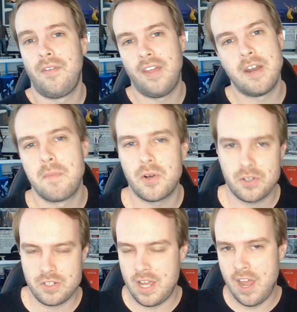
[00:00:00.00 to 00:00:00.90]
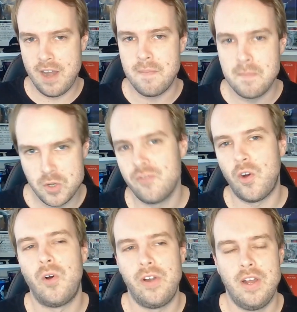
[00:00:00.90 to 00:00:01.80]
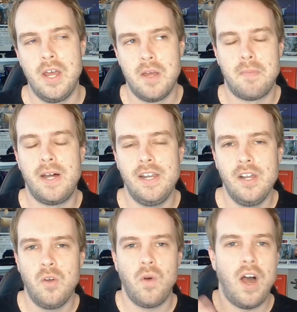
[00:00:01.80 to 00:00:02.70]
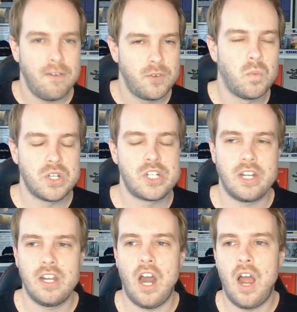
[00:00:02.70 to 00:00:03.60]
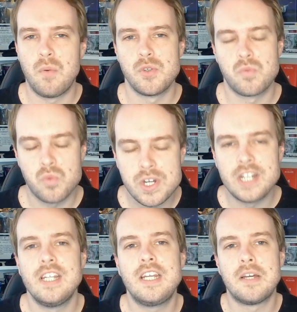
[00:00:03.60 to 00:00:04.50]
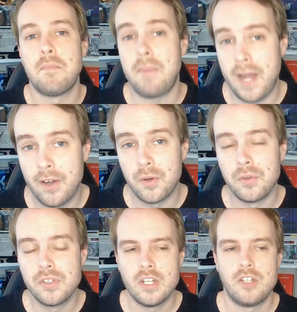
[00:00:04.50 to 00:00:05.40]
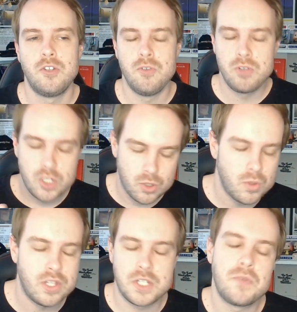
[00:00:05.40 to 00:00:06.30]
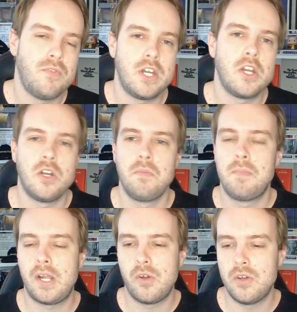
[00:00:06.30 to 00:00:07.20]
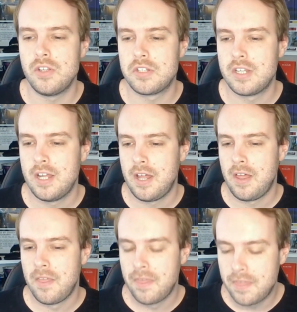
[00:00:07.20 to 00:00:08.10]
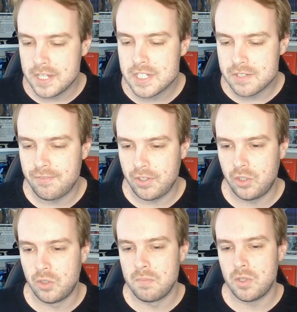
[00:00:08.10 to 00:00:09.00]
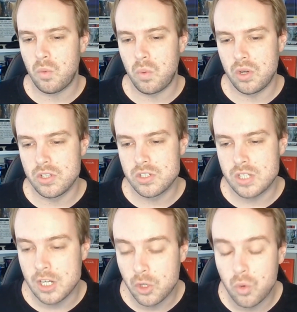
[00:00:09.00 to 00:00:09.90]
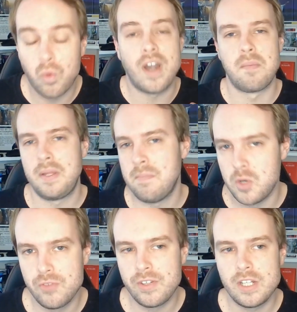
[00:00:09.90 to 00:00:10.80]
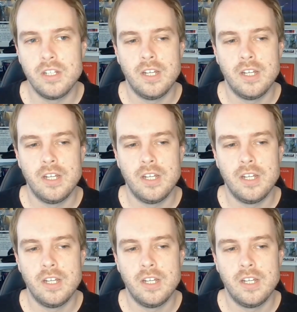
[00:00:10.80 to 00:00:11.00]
Letterboxd and move on. But after watching it, I was really compelled to do this video because this film was incredibly moving,